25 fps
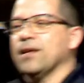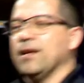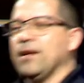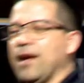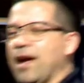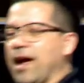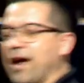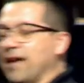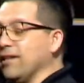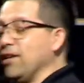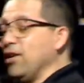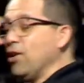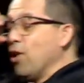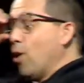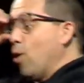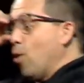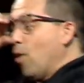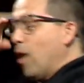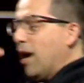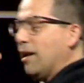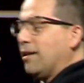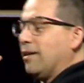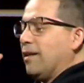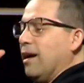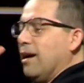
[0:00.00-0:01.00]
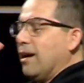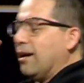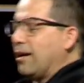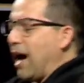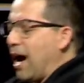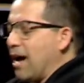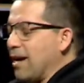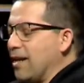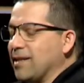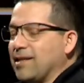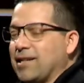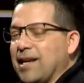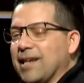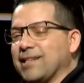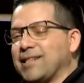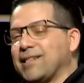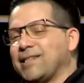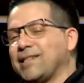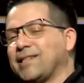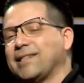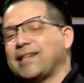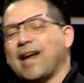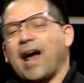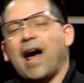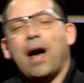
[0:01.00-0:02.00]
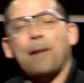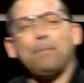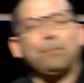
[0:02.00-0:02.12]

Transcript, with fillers: And you know what? God is saying, stop